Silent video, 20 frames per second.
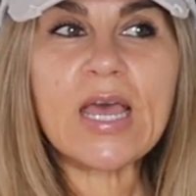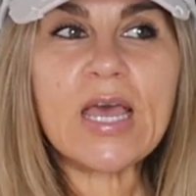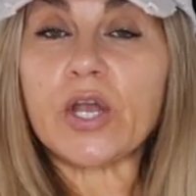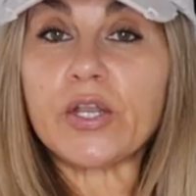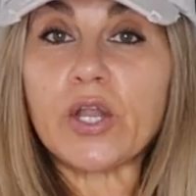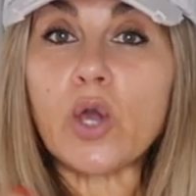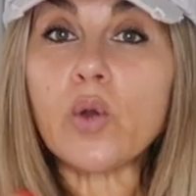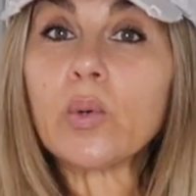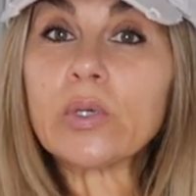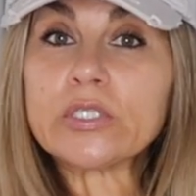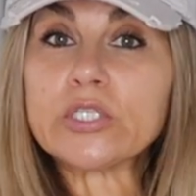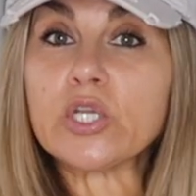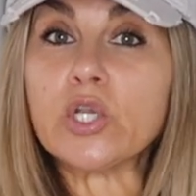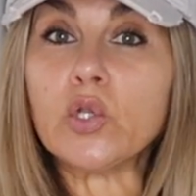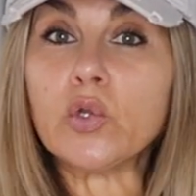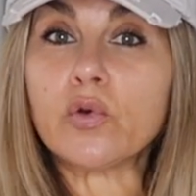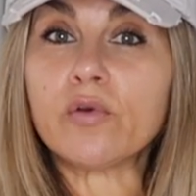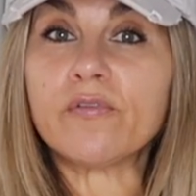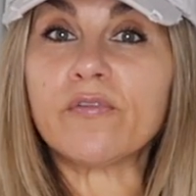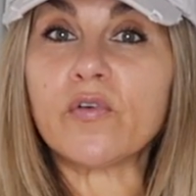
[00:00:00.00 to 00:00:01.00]
I know what to
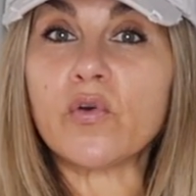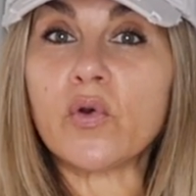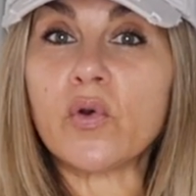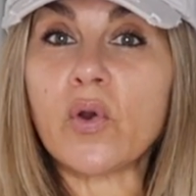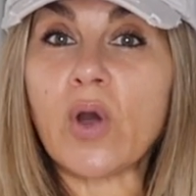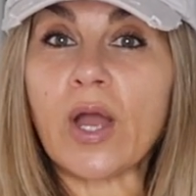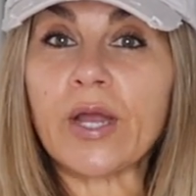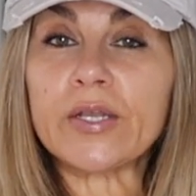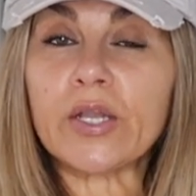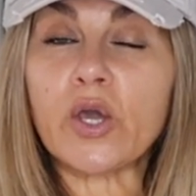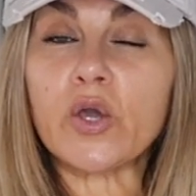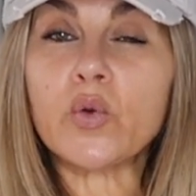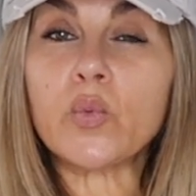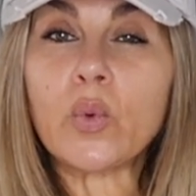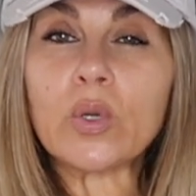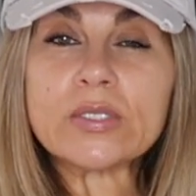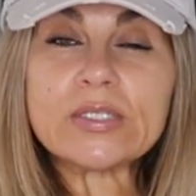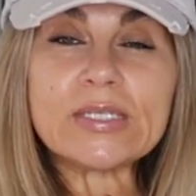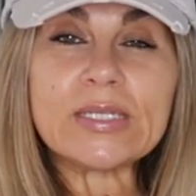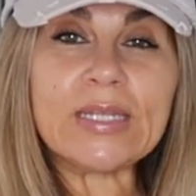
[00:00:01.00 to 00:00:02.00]
look for. I know
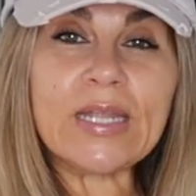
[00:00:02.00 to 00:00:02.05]
what's